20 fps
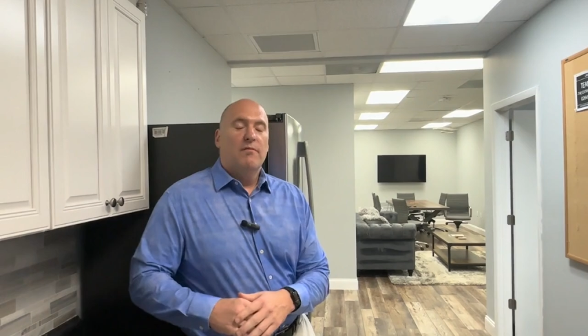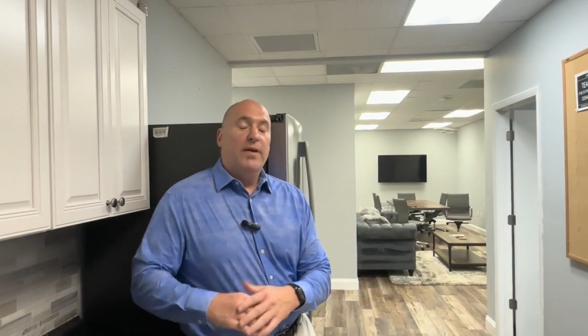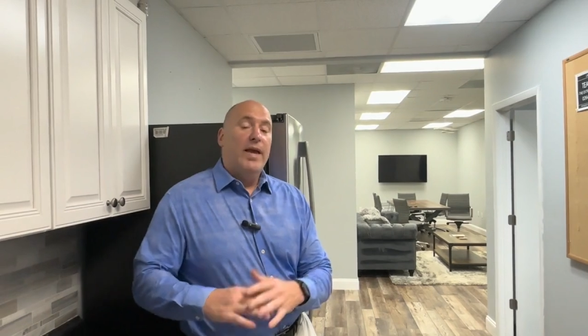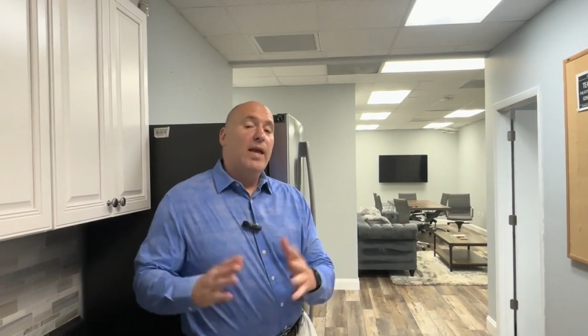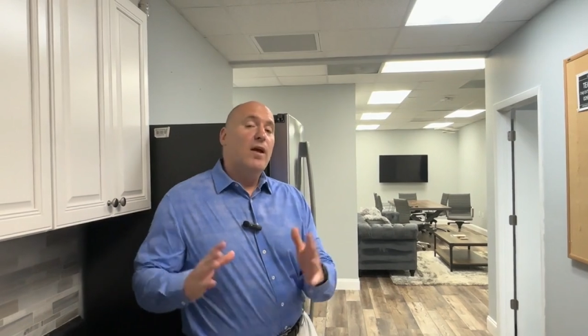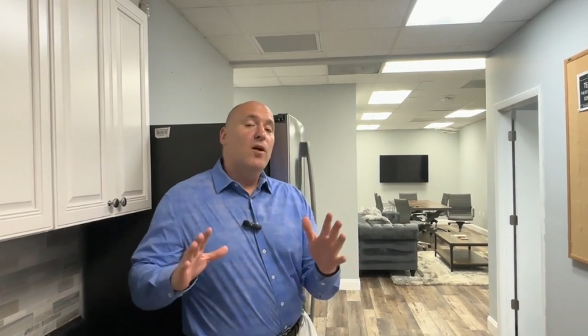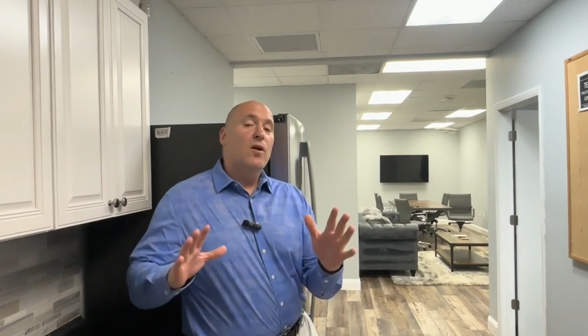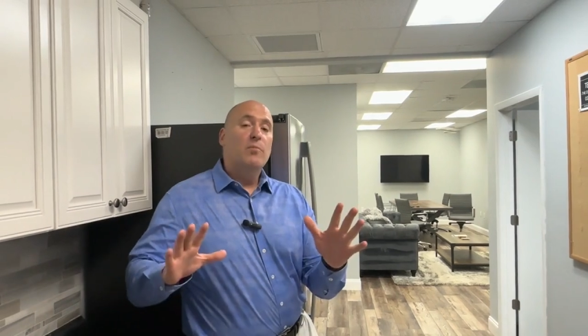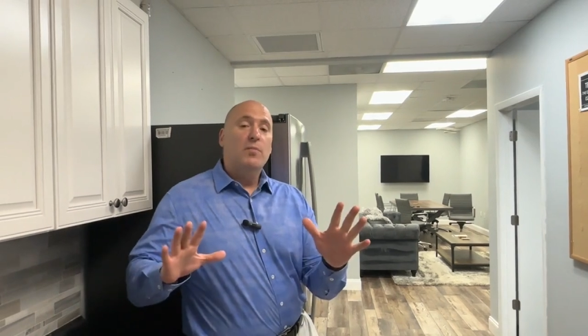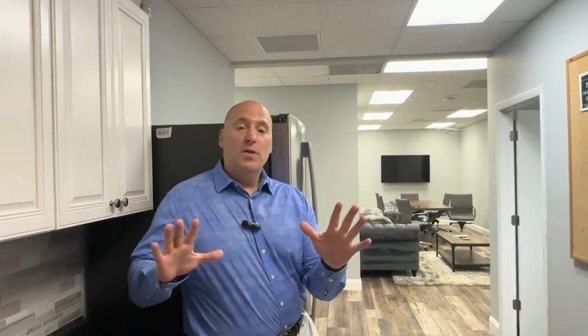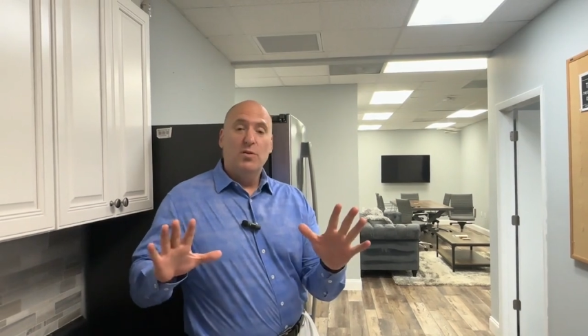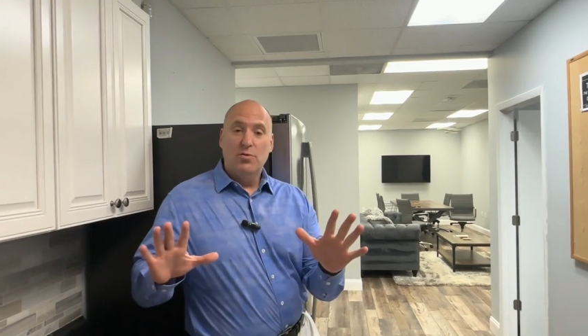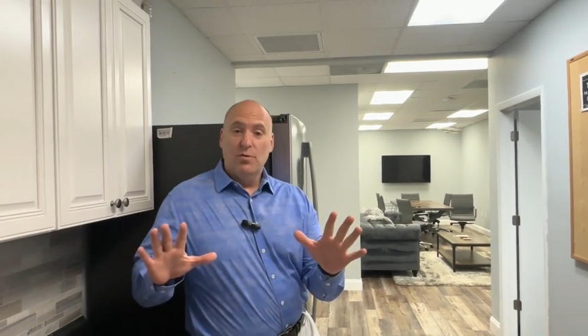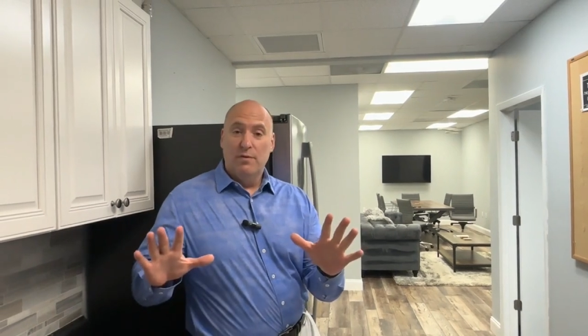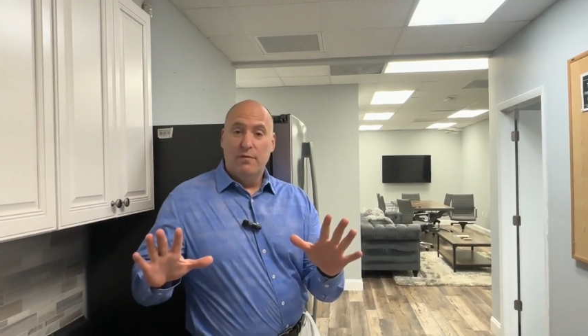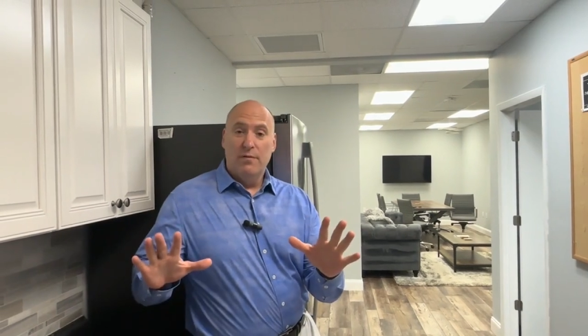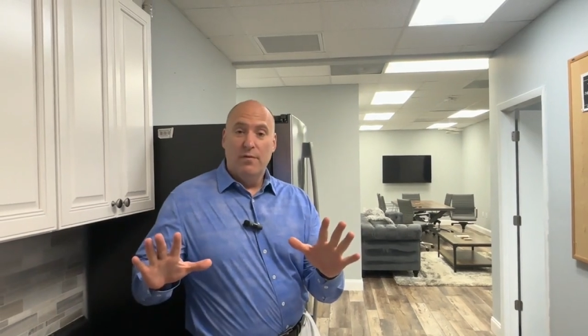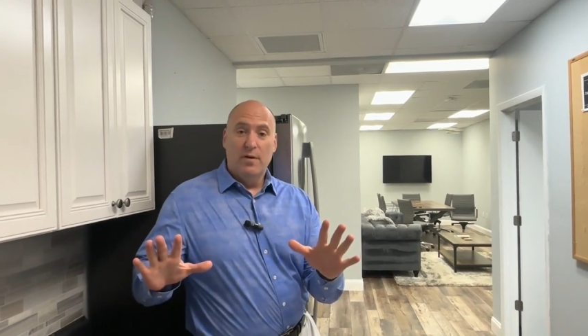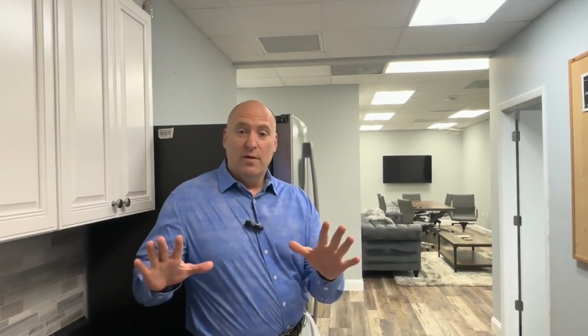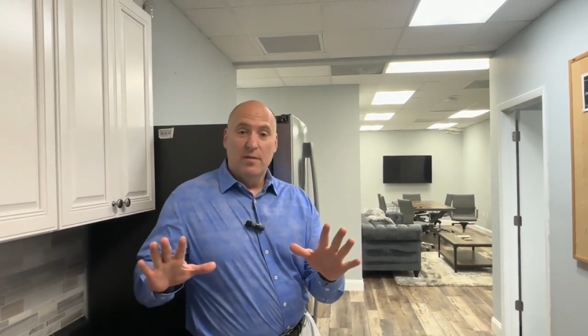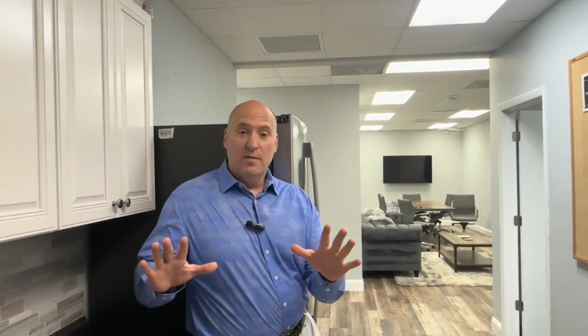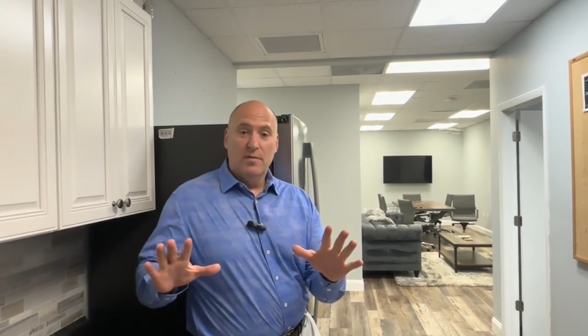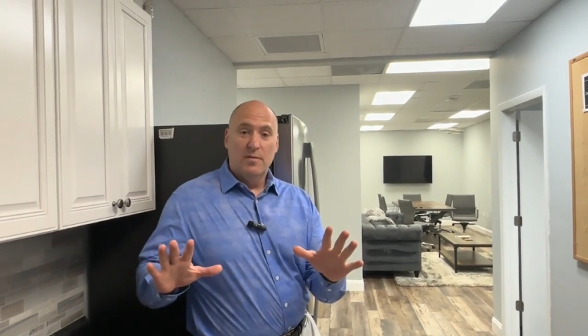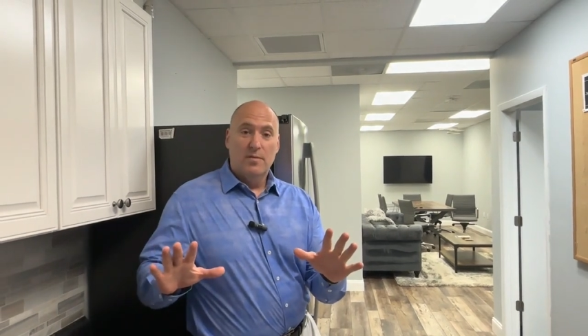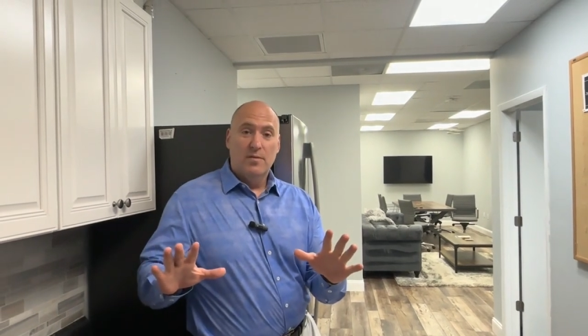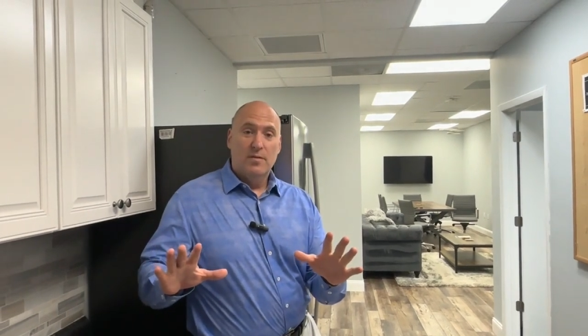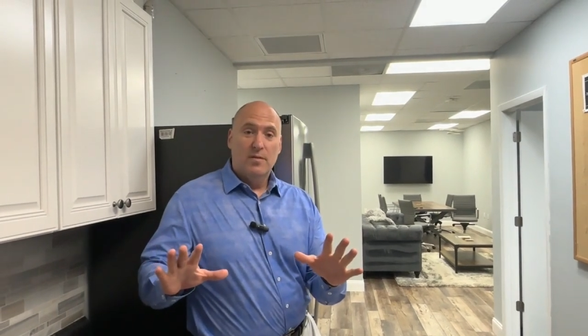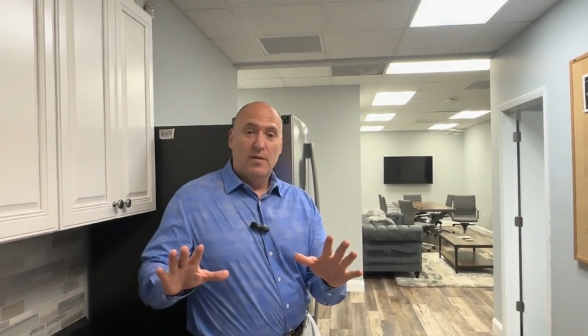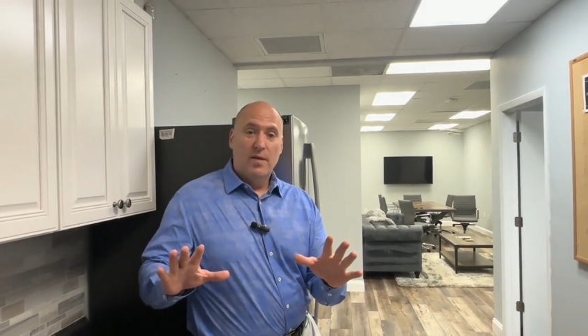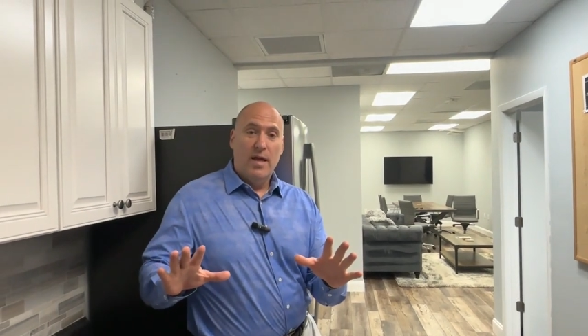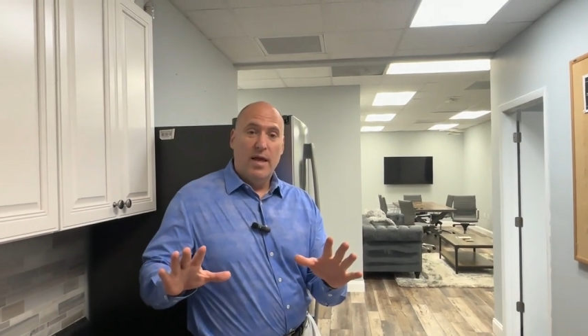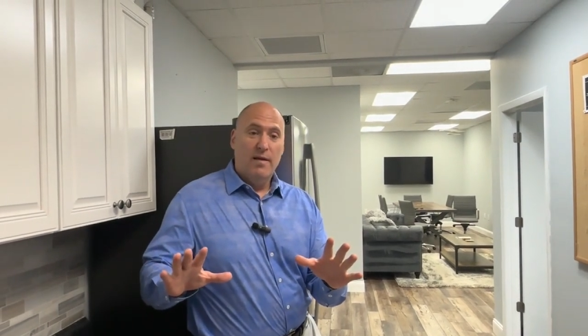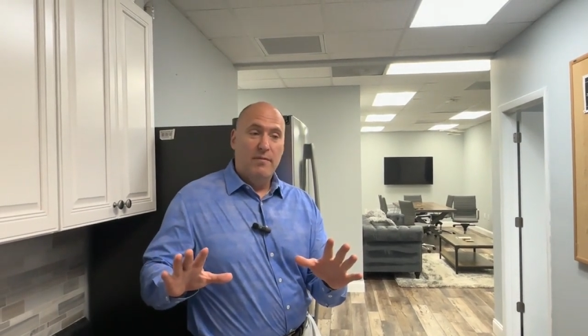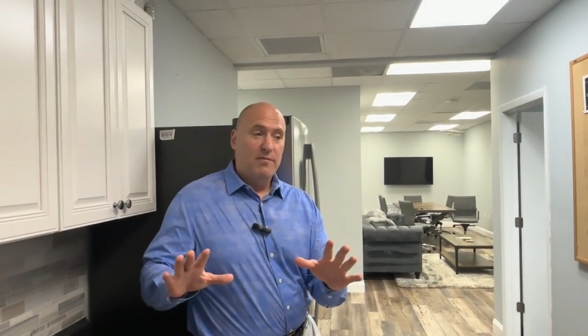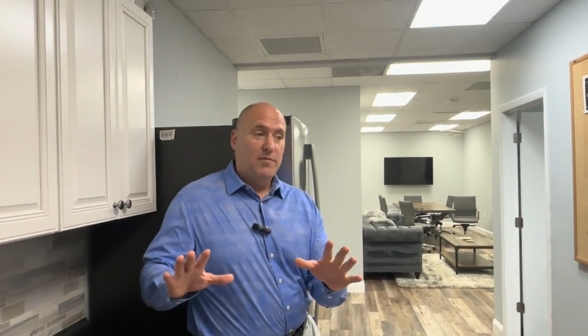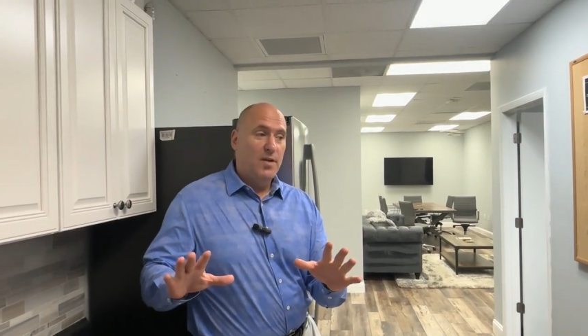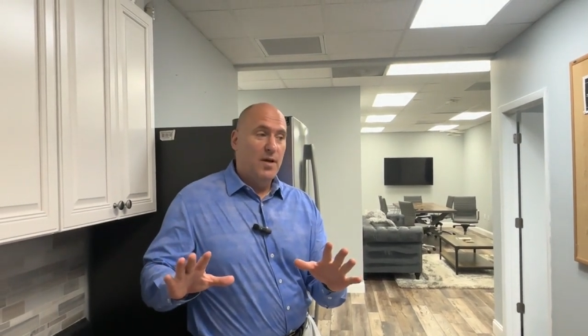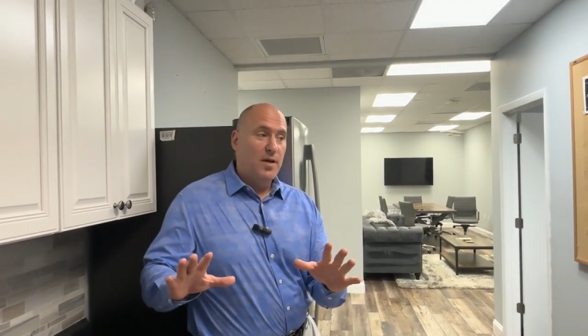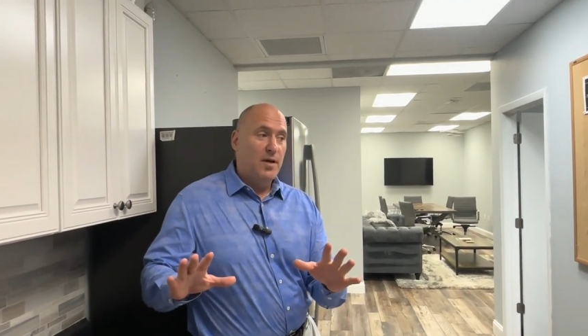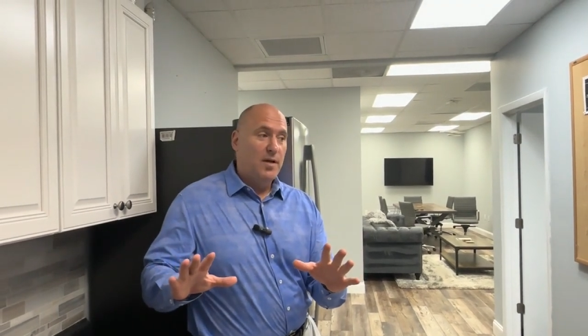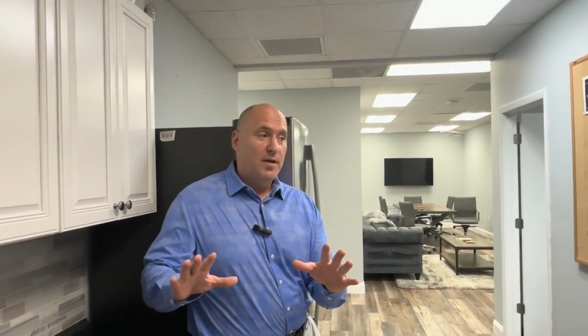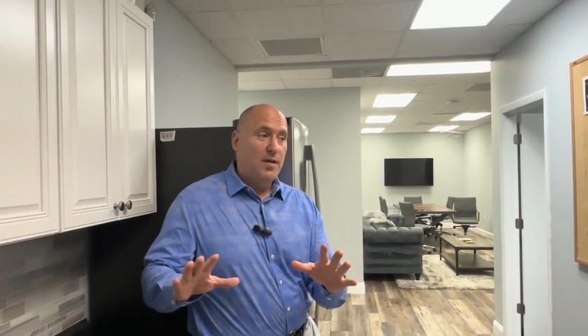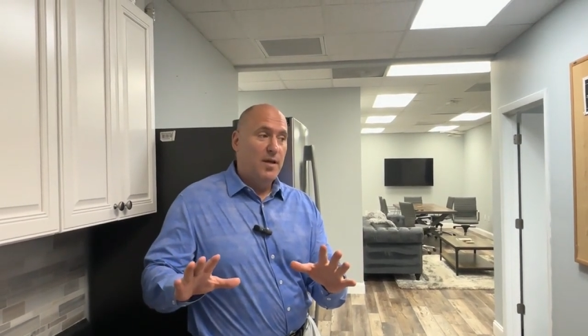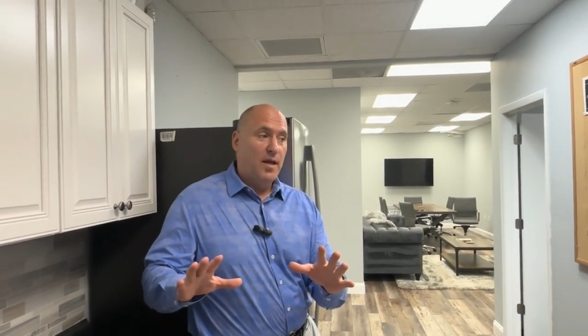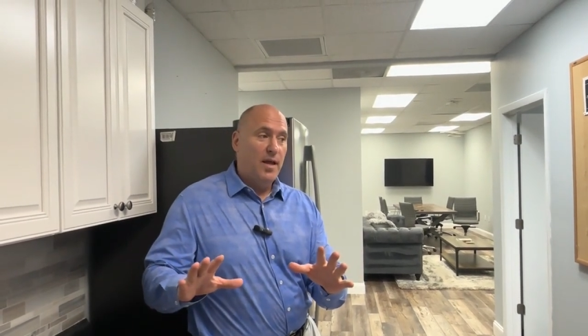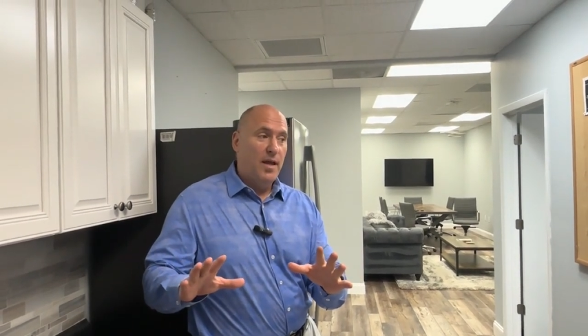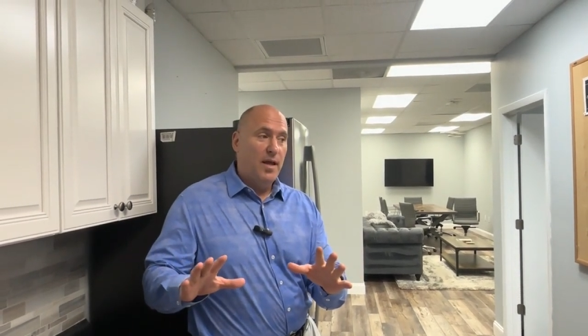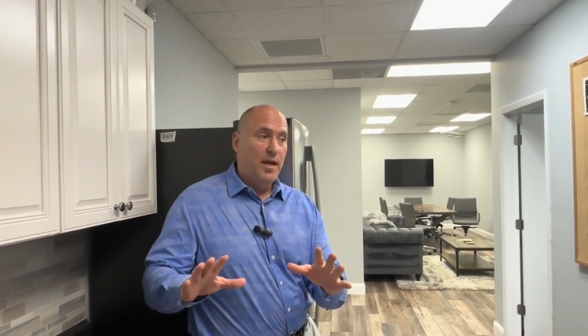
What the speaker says: Vanguard mutual funds have done